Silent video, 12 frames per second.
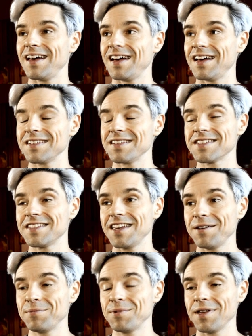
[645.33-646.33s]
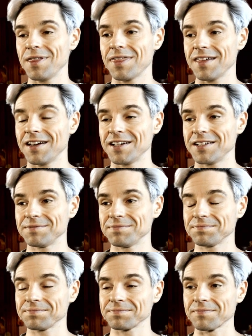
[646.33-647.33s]
And same with
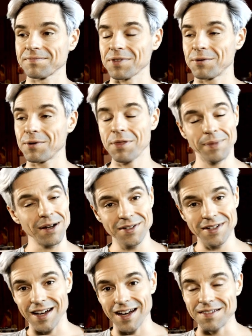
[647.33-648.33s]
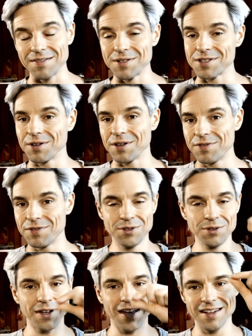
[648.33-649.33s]
Melodyne. So if you
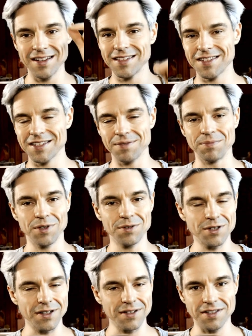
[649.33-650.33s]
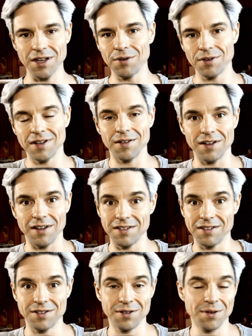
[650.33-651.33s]
do edits, you just go
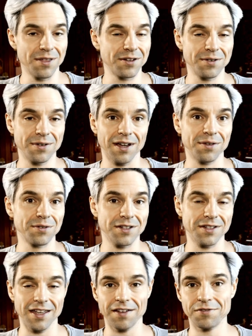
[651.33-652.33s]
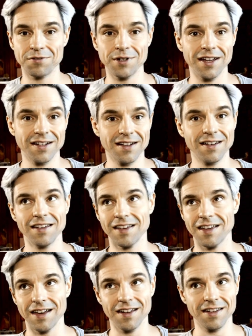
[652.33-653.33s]
into the track you just have, right
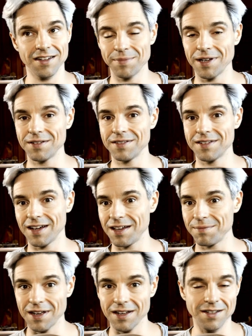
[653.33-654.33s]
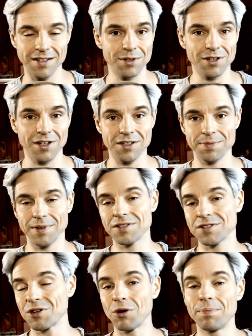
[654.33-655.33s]
click, edit in Melodyne, make some
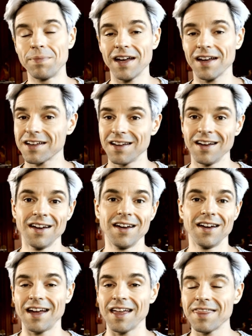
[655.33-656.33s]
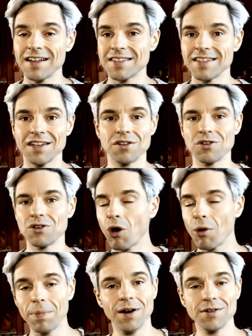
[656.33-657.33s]
adjustments, go back, and that's it.
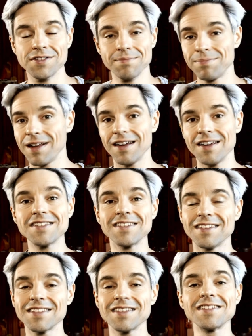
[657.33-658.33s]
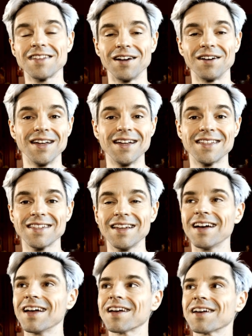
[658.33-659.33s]
No bounce in place necessary. It's
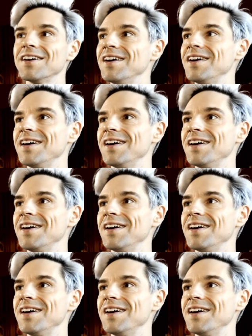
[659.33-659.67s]
like,